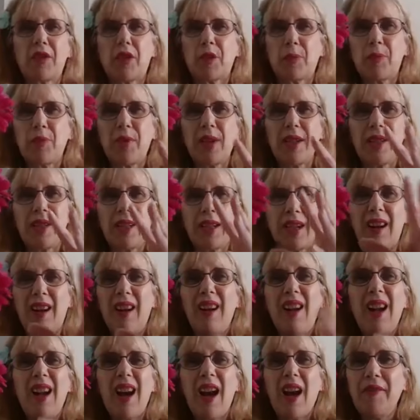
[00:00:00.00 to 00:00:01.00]
the spread
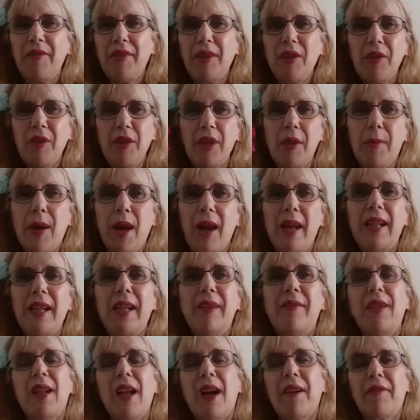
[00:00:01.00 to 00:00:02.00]
out. I feel you might
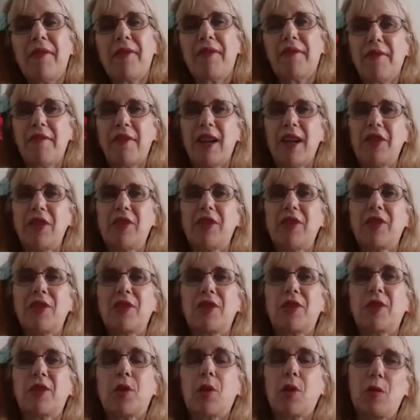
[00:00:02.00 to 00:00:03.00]
even have
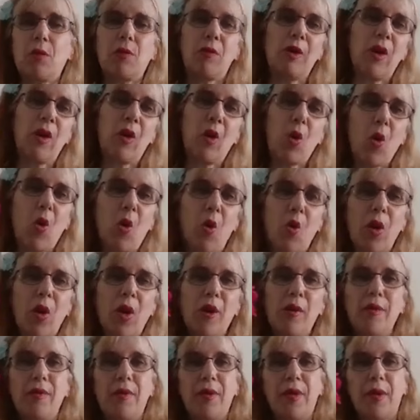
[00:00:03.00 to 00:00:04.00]
friends all
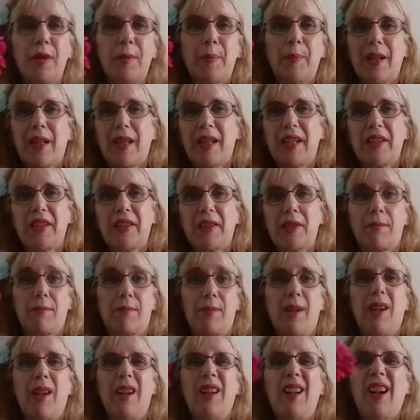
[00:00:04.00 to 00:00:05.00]
over the place
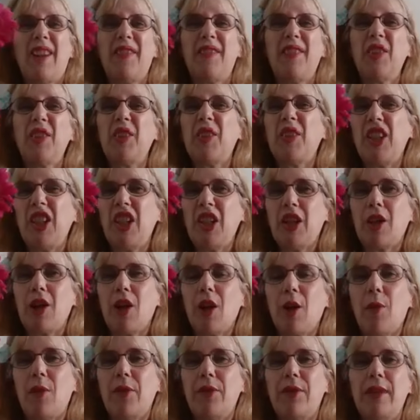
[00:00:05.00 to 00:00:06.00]
I feel that you
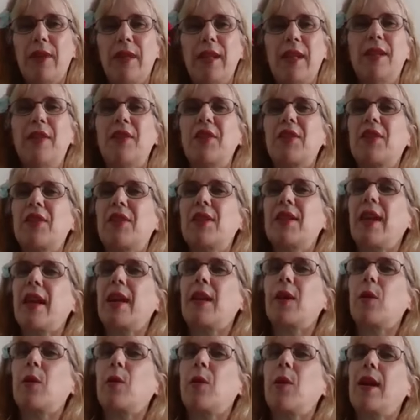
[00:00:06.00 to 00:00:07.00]
go on the
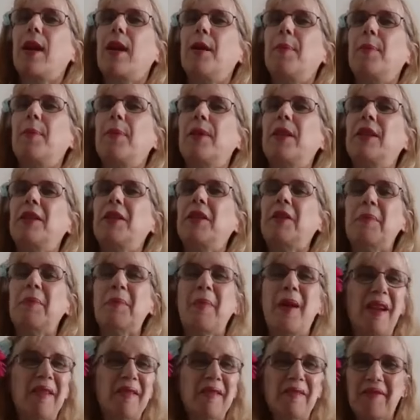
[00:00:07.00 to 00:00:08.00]
internet quite a bit. You
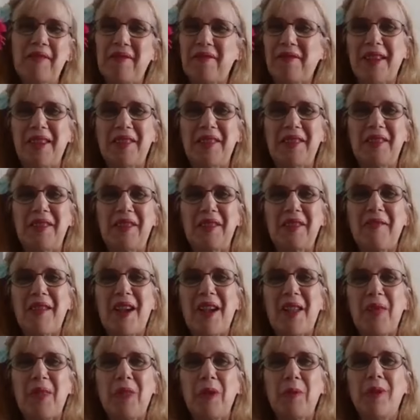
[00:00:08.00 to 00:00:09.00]
might have friends
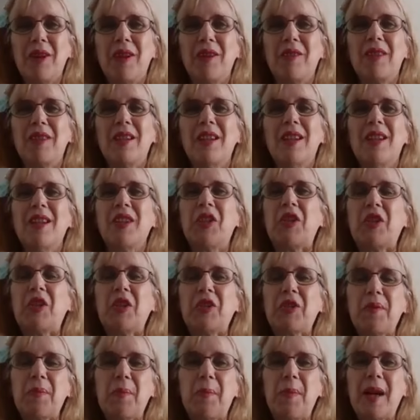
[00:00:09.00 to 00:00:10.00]
around the world.
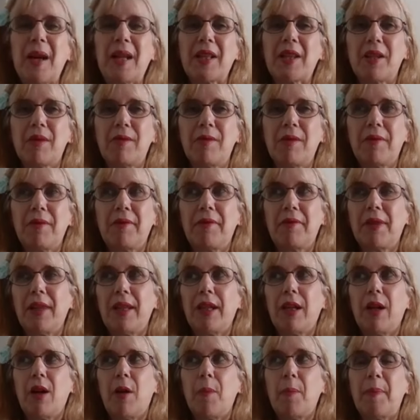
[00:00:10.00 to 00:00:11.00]
Doesn't matter if
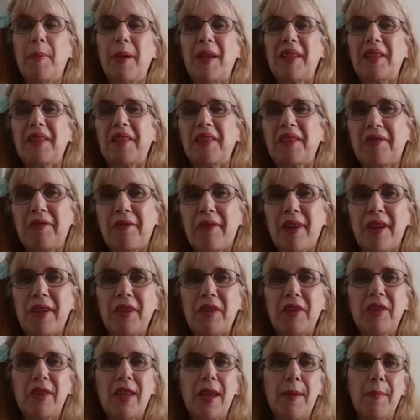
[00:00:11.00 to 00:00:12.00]
they are best
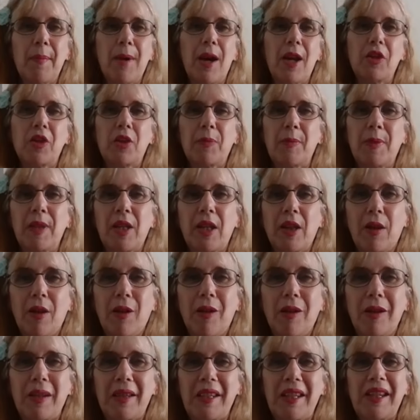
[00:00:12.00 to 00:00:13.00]
friends, they might just be
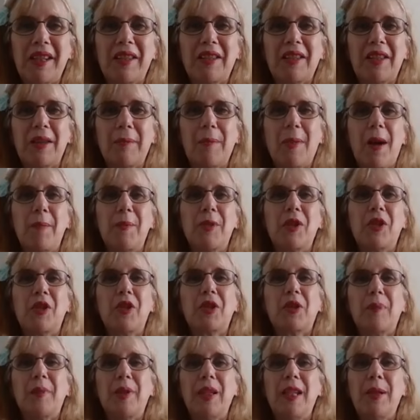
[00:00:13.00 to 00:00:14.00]
colleagues, they might be
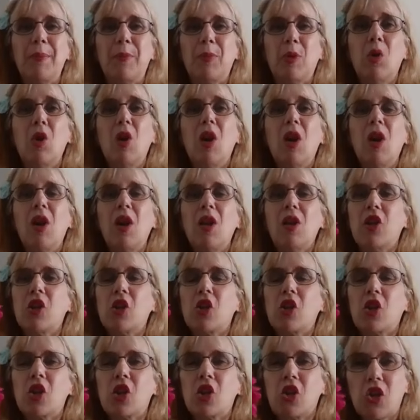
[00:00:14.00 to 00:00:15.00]
just people
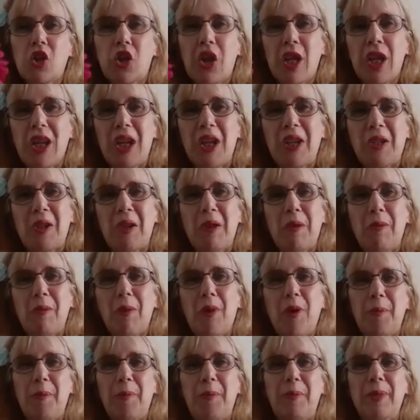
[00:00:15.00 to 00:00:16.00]
that cheer you
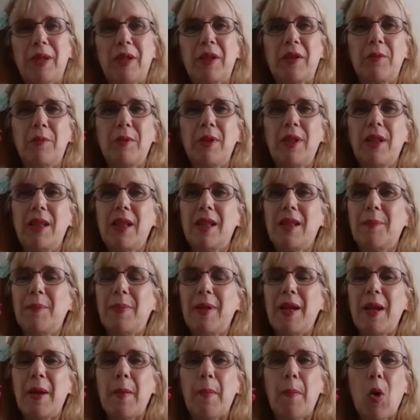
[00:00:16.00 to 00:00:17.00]
up because we need a
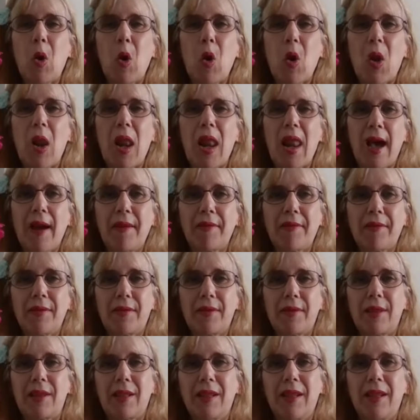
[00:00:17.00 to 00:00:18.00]
bit more
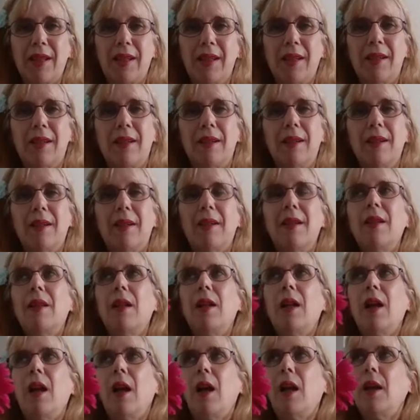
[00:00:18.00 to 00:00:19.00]
laughter here.
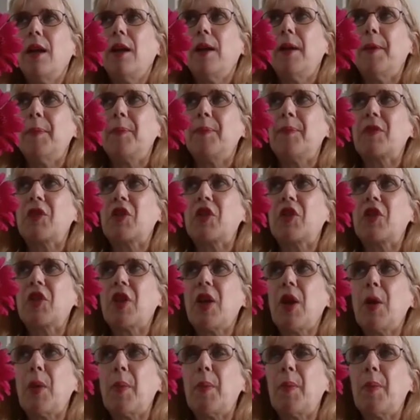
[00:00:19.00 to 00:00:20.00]
Um,
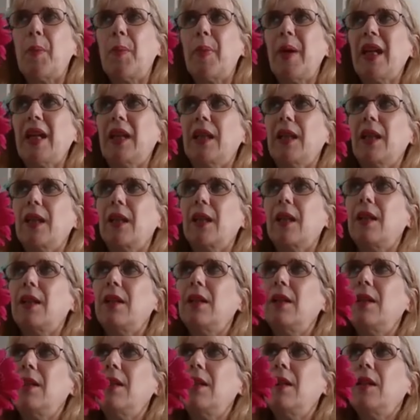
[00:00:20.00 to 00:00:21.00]
so, pink,
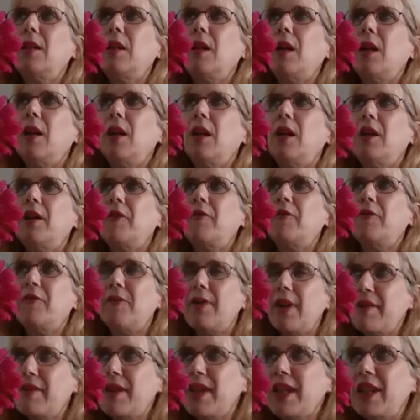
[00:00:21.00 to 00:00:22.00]
uh,
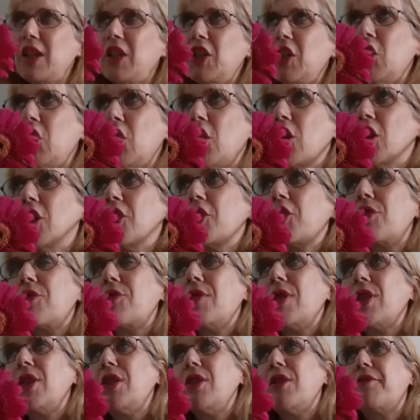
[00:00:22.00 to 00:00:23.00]
very
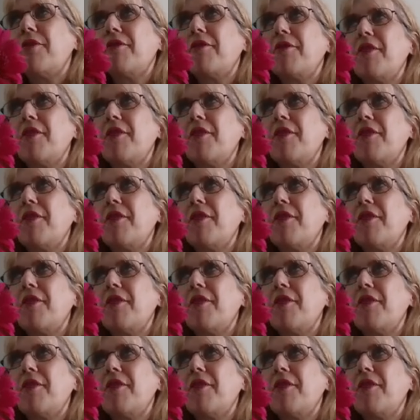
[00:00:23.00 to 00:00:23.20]
nurturing your